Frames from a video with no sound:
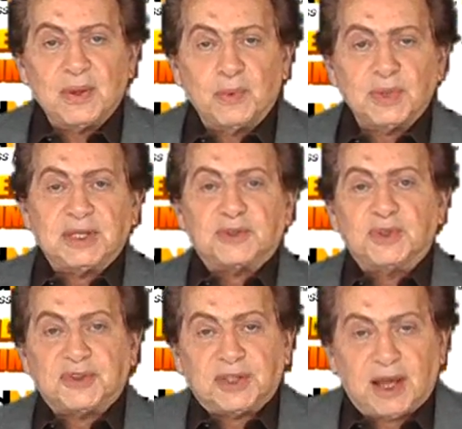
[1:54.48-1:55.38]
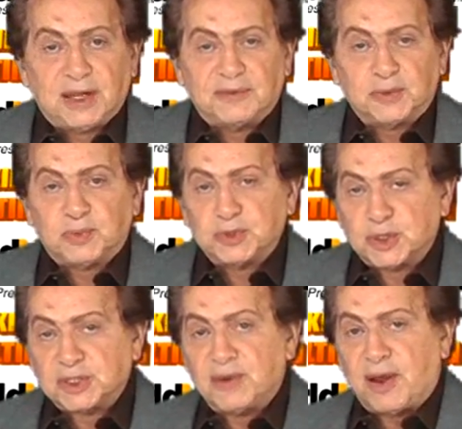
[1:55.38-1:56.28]
We get nothing out of it. We
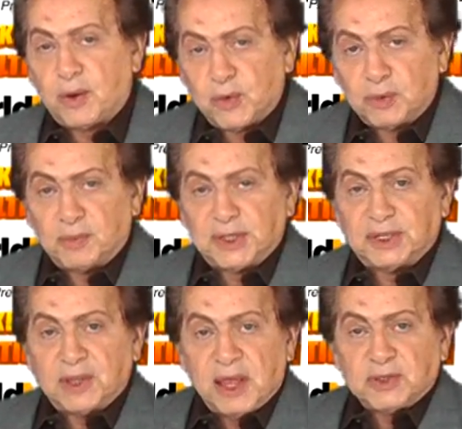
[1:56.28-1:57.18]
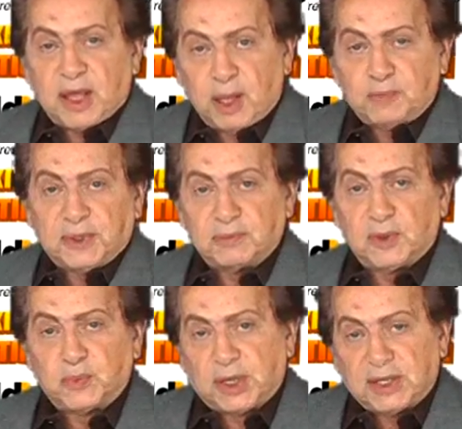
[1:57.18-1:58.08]
just give our own money to help them.
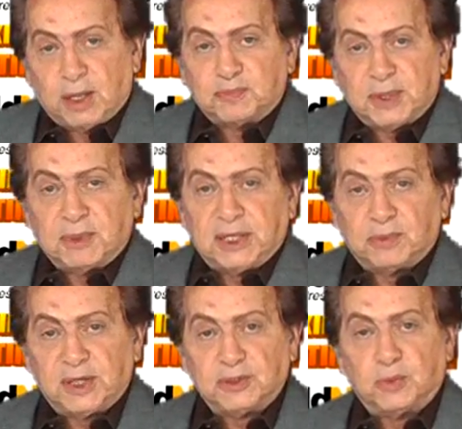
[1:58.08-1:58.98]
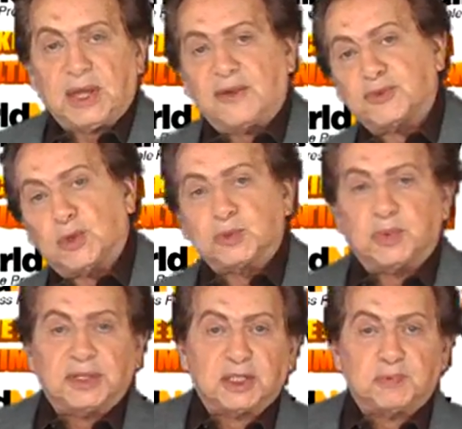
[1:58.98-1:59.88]
If we can help them anyway, do we have to go
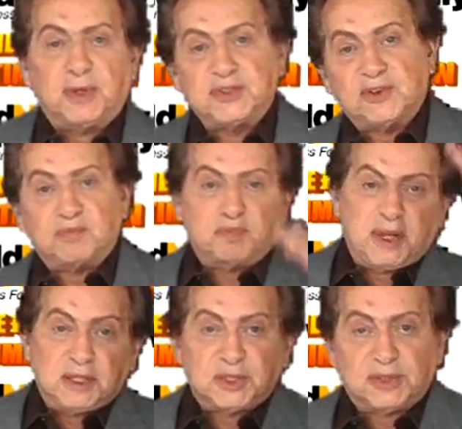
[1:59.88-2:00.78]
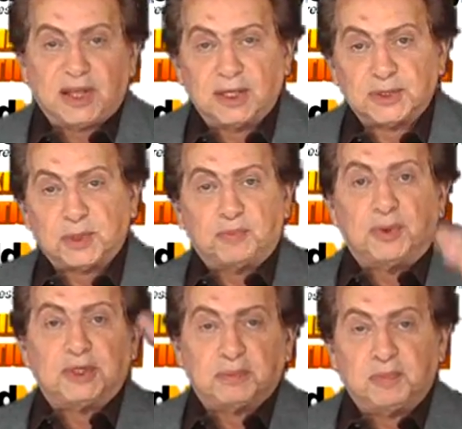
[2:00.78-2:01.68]
through an expense of billions of dollars
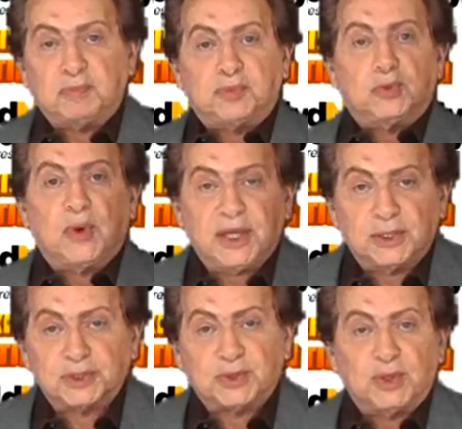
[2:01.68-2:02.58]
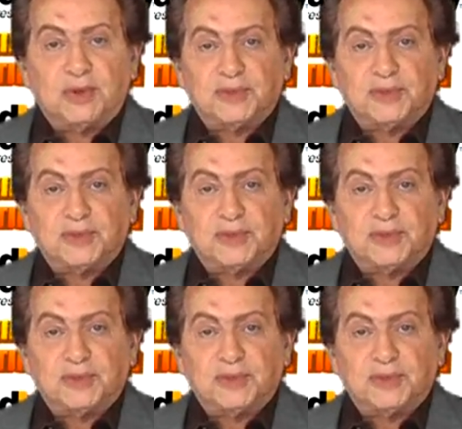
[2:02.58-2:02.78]
supporting people who hate us all over